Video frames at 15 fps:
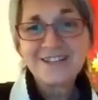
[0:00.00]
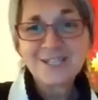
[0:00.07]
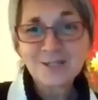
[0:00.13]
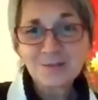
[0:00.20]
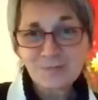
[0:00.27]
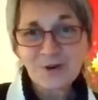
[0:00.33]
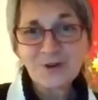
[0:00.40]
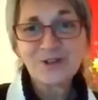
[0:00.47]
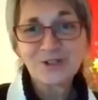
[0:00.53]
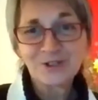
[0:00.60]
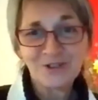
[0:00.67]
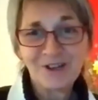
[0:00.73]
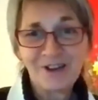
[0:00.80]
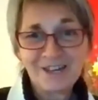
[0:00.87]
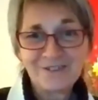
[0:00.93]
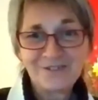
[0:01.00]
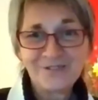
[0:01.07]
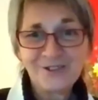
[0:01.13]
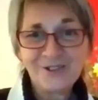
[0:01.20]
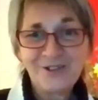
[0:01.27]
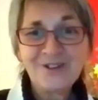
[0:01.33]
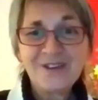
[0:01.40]
spiritual life
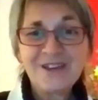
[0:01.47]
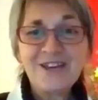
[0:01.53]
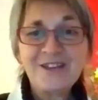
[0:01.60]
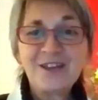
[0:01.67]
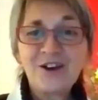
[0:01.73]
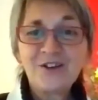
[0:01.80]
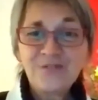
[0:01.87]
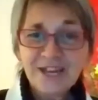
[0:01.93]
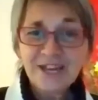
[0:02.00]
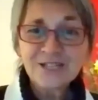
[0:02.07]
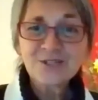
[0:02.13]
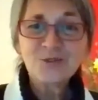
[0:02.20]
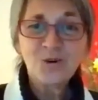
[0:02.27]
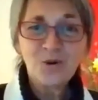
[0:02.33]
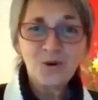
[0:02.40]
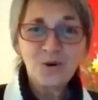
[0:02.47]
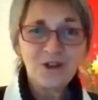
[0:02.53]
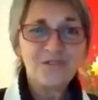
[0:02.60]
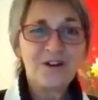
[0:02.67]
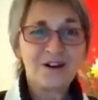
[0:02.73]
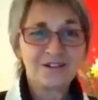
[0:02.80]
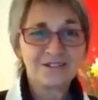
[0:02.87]
that affects all
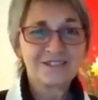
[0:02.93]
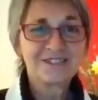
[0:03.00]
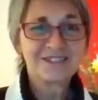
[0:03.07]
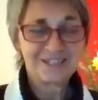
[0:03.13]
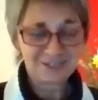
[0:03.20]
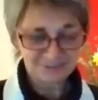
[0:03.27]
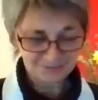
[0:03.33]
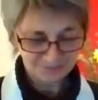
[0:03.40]
of us.